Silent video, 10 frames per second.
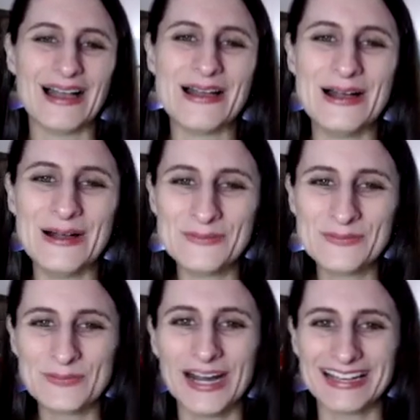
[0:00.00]

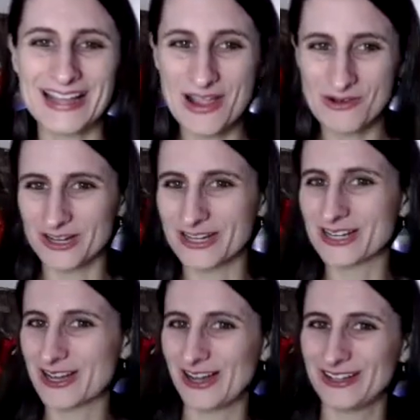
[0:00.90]
but we're
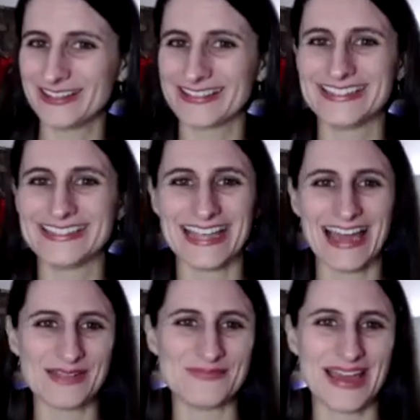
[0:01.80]
going to call it the
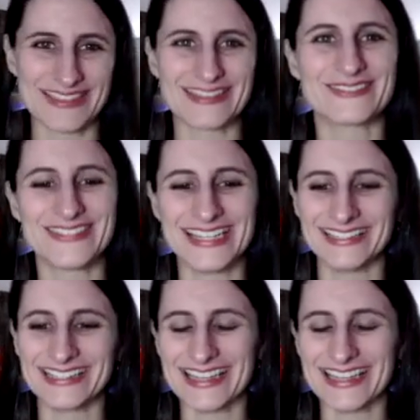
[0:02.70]
DAD method of